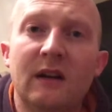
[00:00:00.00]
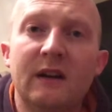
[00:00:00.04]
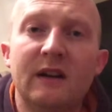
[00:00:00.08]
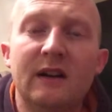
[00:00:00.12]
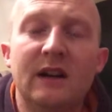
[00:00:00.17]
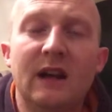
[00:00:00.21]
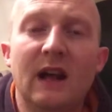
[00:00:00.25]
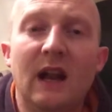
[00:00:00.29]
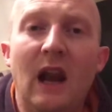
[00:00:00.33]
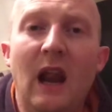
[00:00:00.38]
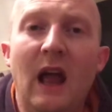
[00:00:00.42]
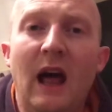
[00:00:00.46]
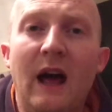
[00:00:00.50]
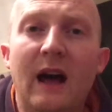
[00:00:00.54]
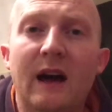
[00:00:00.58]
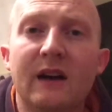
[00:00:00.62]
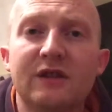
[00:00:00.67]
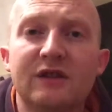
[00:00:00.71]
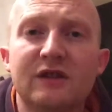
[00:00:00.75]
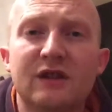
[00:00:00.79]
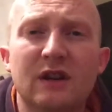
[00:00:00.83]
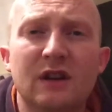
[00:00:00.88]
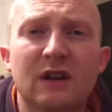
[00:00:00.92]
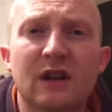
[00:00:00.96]
night and get
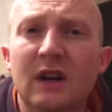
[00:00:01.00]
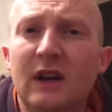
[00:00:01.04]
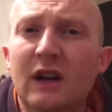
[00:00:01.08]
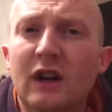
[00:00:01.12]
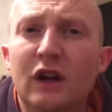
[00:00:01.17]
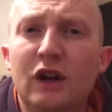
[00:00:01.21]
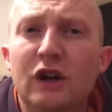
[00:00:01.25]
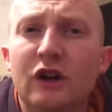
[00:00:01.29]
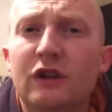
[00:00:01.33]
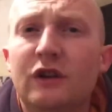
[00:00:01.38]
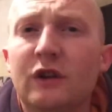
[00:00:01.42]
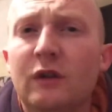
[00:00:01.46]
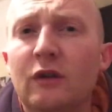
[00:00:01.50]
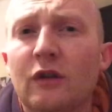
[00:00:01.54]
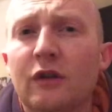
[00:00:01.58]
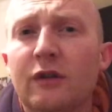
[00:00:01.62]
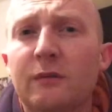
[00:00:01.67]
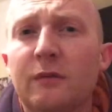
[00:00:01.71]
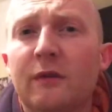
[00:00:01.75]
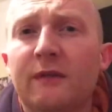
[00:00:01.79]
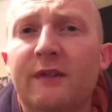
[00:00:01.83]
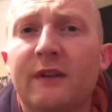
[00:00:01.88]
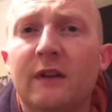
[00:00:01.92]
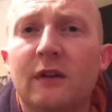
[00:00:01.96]
lashed and you do
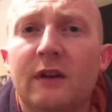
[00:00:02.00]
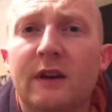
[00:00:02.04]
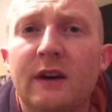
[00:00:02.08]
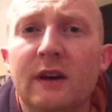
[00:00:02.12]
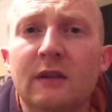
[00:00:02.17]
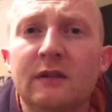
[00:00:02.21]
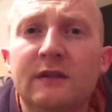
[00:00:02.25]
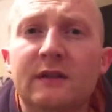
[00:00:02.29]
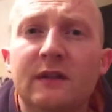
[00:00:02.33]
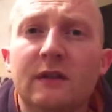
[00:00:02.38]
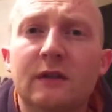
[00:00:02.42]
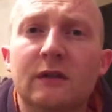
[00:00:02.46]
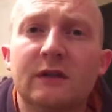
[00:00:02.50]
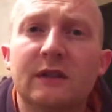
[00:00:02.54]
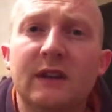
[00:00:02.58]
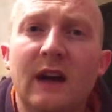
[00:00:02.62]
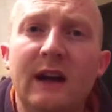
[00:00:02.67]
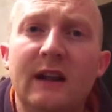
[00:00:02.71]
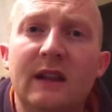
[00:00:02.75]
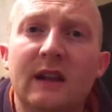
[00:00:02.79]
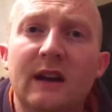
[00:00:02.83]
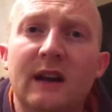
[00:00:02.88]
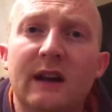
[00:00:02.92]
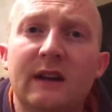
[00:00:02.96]
nothing but feel guilty all
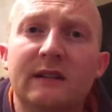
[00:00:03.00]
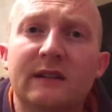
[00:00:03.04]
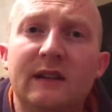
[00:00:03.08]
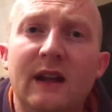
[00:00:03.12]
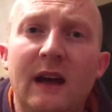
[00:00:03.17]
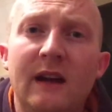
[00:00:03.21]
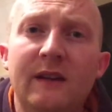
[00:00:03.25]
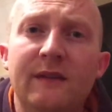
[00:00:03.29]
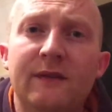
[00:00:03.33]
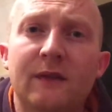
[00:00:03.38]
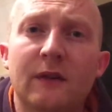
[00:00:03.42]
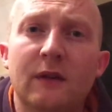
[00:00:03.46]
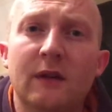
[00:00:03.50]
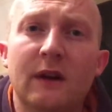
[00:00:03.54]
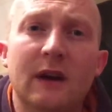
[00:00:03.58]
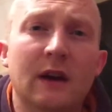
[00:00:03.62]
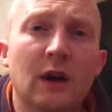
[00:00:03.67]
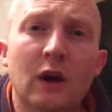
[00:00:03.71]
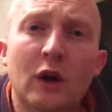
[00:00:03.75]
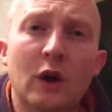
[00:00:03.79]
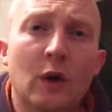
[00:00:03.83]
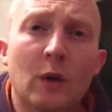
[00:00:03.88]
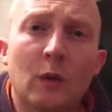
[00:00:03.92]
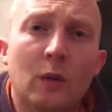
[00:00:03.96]
day the next day for it,
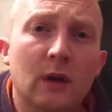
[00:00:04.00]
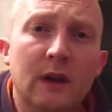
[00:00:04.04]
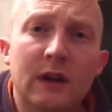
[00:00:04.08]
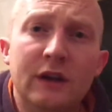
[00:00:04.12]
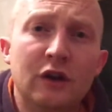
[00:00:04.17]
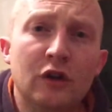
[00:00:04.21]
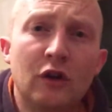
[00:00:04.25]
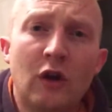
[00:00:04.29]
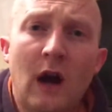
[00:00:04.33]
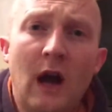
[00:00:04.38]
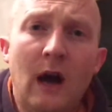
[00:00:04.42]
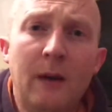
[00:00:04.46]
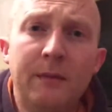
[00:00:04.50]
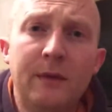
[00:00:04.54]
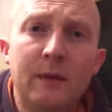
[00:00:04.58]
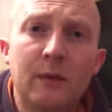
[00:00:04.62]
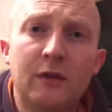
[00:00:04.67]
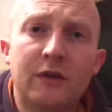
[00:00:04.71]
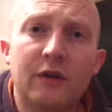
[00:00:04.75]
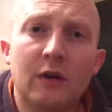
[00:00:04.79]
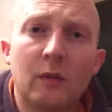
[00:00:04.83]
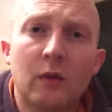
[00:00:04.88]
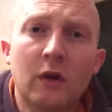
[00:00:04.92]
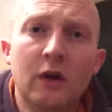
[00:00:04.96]
well, then you're not happy
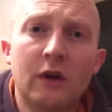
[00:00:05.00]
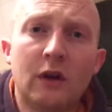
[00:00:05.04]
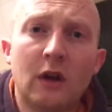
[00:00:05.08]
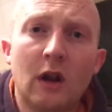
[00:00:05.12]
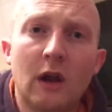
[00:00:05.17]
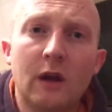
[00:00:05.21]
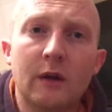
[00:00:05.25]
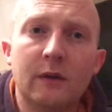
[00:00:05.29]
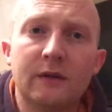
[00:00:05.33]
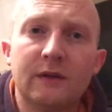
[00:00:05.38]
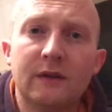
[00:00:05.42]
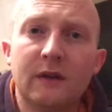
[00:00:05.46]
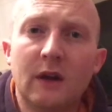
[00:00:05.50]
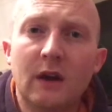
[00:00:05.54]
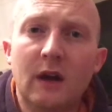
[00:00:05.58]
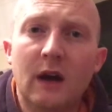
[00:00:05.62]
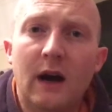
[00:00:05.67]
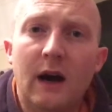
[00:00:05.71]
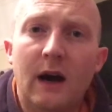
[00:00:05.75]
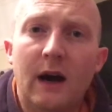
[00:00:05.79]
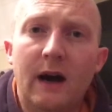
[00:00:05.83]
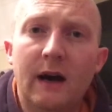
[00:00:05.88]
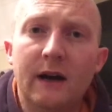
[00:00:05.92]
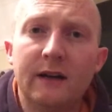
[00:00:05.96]
with your workload.
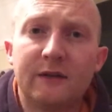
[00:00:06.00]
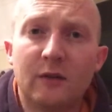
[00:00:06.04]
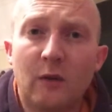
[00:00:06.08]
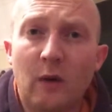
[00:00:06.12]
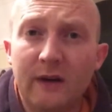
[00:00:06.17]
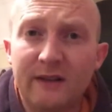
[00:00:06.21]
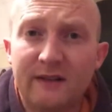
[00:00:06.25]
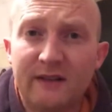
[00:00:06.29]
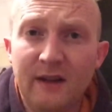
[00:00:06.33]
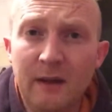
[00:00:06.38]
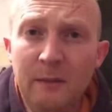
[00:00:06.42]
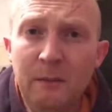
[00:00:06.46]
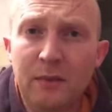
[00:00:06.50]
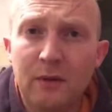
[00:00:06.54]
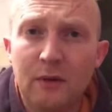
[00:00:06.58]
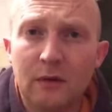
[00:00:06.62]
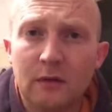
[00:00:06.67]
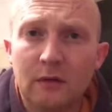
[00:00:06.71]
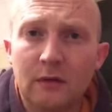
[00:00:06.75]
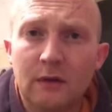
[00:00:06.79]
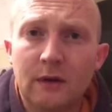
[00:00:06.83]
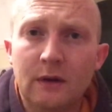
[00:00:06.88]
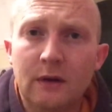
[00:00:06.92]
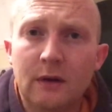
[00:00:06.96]
Uh, it's quite
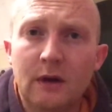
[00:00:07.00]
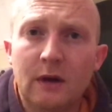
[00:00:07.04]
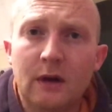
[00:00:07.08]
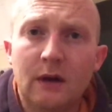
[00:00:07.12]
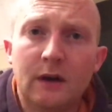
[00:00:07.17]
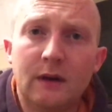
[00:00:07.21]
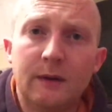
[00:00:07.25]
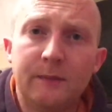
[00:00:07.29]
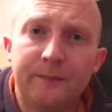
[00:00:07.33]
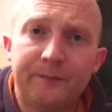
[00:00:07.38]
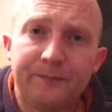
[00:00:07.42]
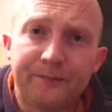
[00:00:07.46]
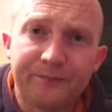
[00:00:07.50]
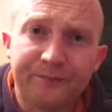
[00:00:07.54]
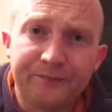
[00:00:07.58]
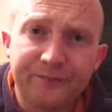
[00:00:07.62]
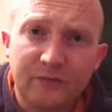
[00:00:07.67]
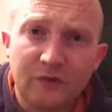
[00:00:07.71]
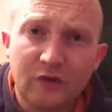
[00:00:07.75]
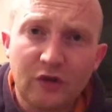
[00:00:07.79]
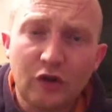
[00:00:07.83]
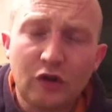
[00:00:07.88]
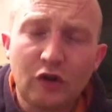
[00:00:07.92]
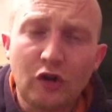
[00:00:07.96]
simple.
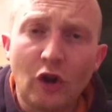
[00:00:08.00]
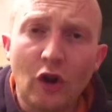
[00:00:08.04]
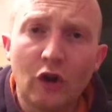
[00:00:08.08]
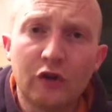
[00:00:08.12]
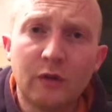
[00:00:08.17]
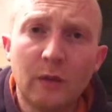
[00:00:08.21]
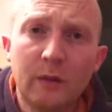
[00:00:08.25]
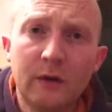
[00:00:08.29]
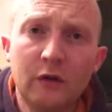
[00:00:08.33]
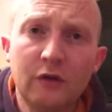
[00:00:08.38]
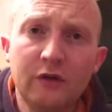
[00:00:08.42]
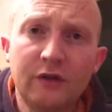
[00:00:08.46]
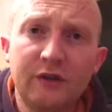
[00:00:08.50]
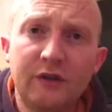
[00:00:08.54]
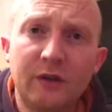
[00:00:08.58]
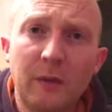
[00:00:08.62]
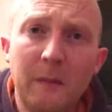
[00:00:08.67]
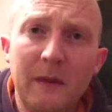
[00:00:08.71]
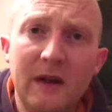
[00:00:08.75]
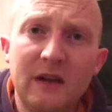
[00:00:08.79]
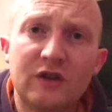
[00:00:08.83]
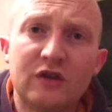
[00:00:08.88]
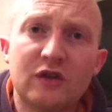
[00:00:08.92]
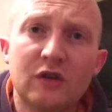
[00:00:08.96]
So, in order to
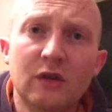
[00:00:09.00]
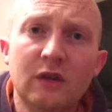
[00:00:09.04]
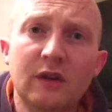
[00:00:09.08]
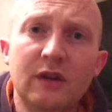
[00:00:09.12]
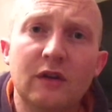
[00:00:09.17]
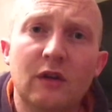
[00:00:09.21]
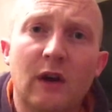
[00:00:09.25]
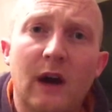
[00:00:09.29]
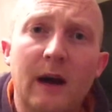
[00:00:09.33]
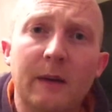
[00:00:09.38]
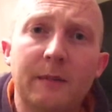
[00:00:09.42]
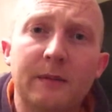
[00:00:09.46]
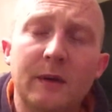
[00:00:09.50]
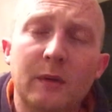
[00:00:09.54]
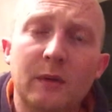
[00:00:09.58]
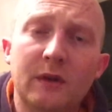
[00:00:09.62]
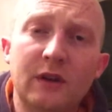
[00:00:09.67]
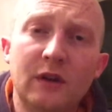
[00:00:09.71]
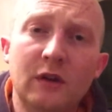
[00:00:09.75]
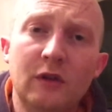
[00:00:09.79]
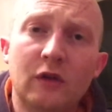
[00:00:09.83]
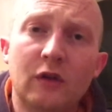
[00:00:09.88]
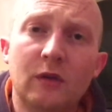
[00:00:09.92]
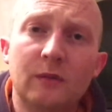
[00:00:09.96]
make sure that you're happy,
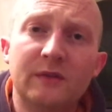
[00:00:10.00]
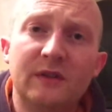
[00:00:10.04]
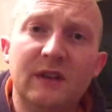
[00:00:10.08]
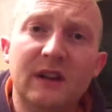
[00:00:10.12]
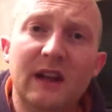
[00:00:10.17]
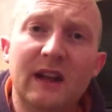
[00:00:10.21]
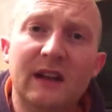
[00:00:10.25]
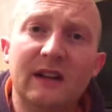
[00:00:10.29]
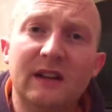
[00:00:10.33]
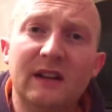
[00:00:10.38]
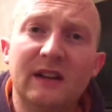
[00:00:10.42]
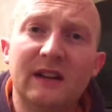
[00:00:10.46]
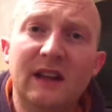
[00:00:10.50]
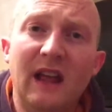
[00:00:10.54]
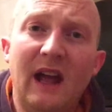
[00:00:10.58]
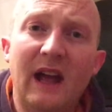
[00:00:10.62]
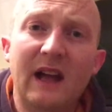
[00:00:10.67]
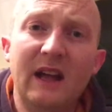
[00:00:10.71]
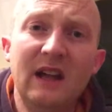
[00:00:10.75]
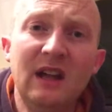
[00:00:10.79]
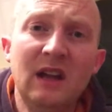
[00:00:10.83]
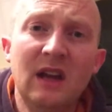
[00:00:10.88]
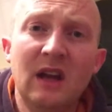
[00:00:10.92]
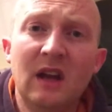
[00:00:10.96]
when you can come to the end of the
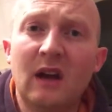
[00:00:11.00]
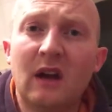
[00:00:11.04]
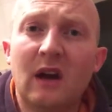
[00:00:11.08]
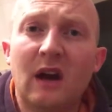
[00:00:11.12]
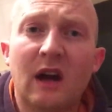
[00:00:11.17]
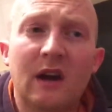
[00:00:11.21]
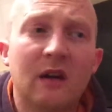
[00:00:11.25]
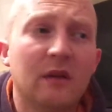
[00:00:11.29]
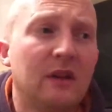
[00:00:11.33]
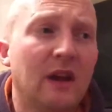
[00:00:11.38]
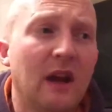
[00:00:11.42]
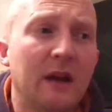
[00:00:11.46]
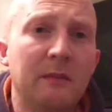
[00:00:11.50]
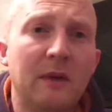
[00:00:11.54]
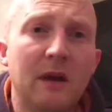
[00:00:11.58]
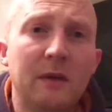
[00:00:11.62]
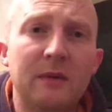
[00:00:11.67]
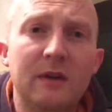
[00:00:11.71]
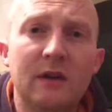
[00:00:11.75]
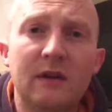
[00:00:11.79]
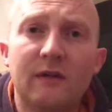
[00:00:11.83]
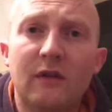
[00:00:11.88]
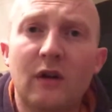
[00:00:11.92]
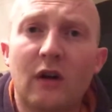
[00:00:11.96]
day and okay,
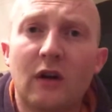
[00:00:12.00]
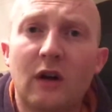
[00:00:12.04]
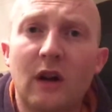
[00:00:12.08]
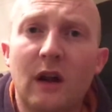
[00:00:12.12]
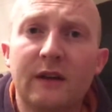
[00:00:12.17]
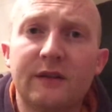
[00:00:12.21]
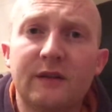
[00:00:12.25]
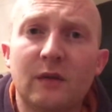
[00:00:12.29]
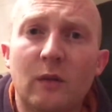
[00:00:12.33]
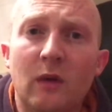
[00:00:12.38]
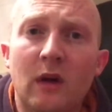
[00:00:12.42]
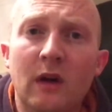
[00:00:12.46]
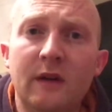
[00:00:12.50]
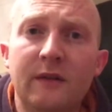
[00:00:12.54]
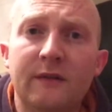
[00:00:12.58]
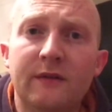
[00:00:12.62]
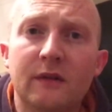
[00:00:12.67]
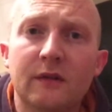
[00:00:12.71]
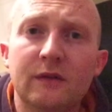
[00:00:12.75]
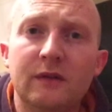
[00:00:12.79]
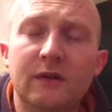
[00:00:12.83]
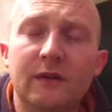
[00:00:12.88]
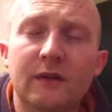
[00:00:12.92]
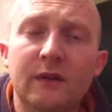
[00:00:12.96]
maybe you've got a glass of wine in
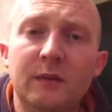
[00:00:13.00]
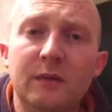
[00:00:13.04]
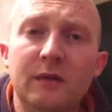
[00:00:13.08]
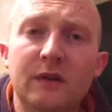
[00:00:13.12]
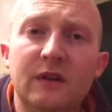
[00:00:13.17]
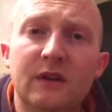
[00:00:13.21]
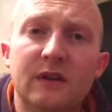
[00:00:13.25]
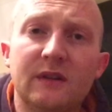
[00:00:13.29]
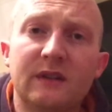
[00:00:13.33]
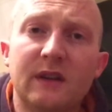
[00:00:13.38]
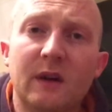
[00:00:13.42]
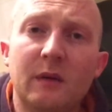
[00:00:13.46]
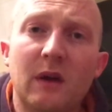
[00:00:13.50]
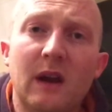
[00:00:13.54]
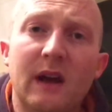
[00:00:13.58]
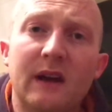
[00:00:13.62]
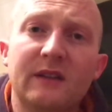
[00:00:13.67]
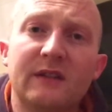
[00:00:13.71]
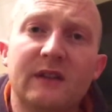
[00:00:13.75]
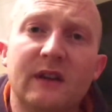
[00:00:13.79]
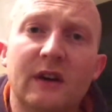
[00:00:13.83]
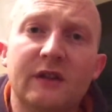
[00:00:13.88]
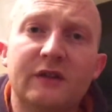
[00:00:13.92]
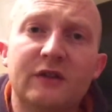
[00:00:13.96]
front of you, but you can say, well,
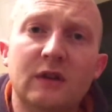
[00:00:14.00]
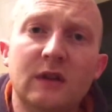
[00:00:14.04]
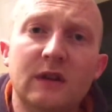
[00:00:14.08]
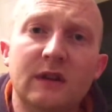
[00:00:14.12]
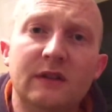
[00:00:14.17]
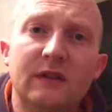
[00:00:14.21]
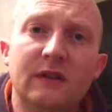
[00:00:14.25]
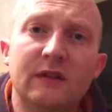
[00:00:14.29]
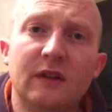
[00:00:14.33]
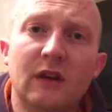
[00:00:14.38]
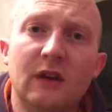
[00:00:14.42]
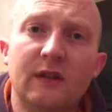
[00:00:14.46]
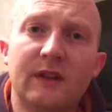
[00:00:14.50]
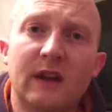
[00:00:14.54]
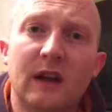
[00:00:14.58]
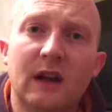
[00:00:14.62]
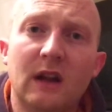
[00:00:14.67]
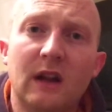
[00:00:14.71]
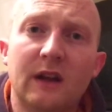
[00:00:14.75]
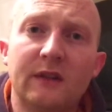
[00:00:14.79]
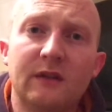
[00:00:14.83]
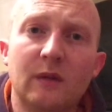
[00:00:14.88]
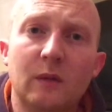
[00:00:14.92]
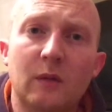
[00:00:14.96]
actually, I truly deserve that
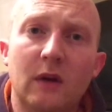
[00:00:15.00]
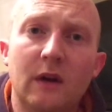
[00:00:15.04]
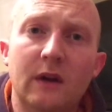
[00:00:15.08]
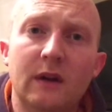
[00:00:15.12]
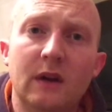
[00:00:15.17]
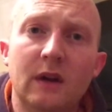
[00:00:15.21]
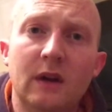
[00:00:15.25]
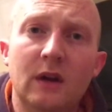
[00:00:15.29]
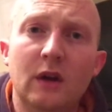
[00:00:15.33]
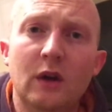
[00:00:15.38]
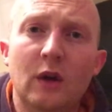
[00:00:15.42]
glass of wine.